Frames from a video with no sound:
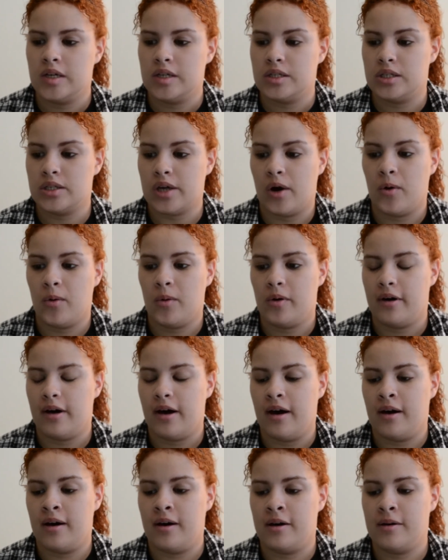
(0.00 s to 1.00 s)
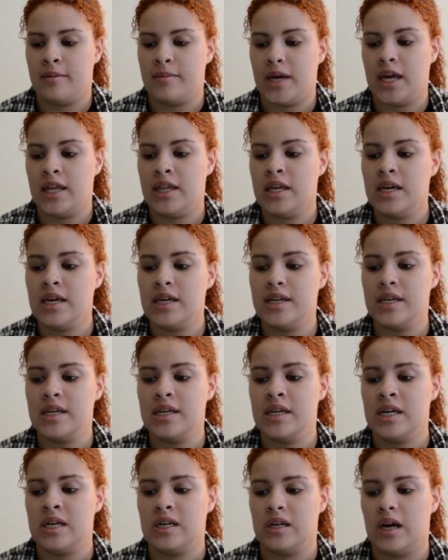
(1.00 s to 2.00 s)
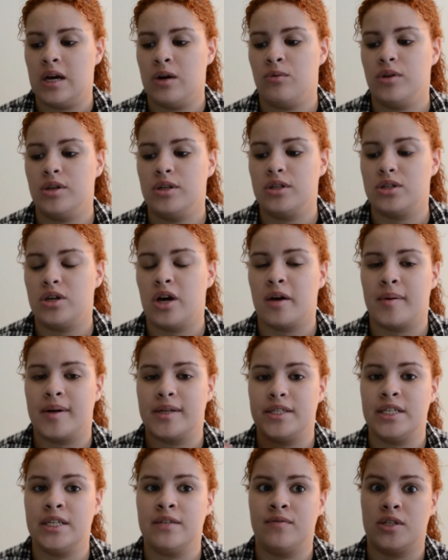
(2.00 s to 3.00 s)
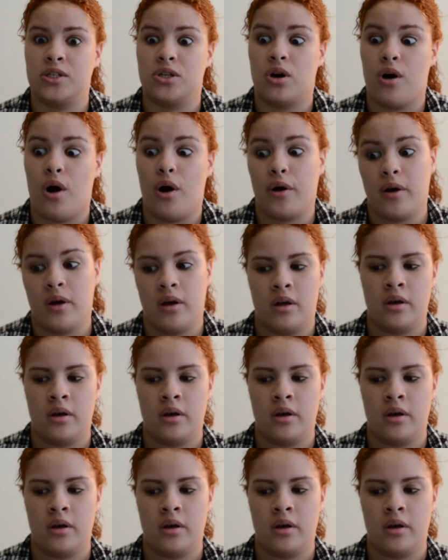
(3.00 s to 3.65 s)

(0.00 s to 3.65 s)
So, and then I wanted to talk about TV talk.